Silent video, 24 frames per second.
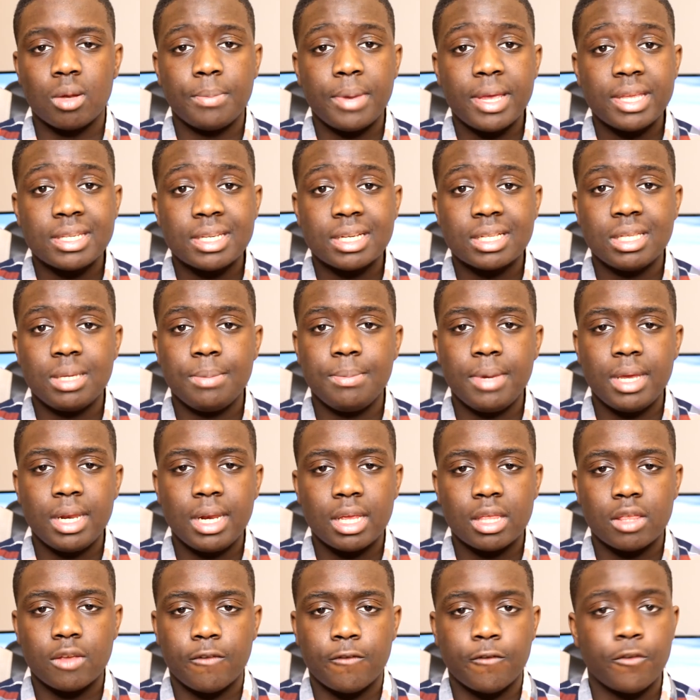basically
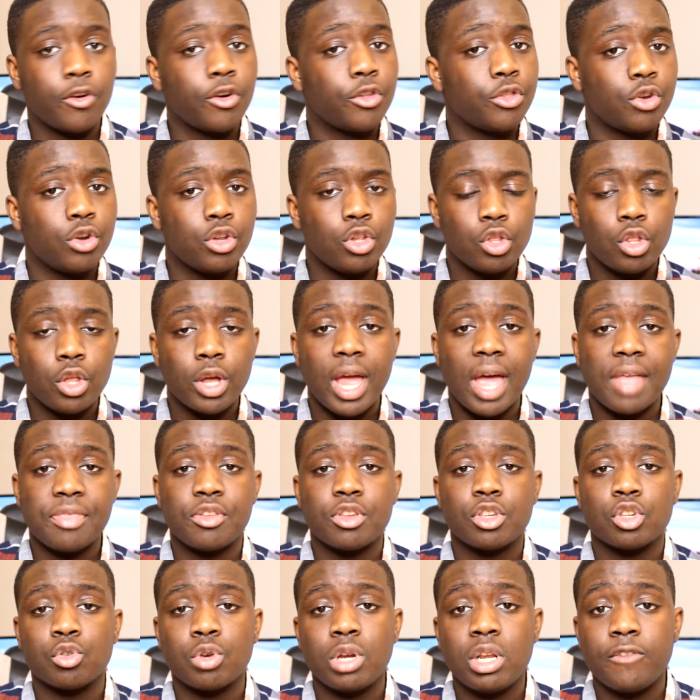meaning the further you look at
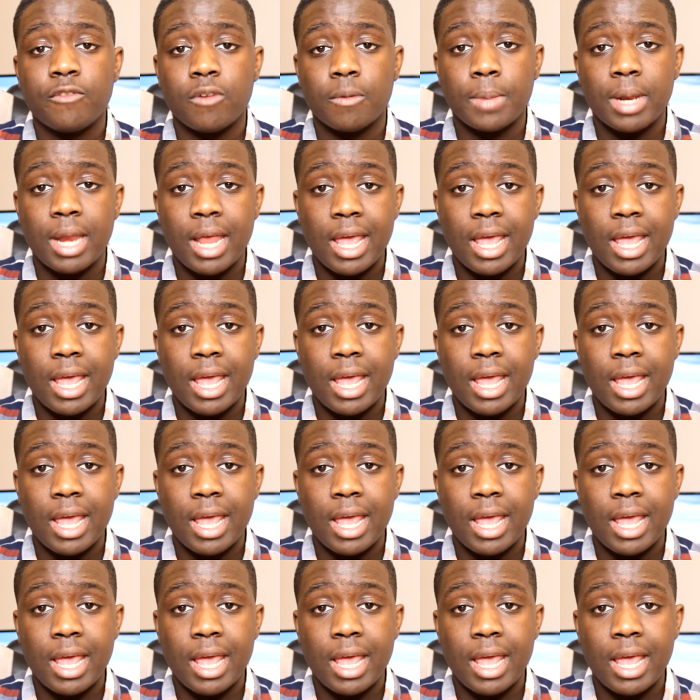the screen from an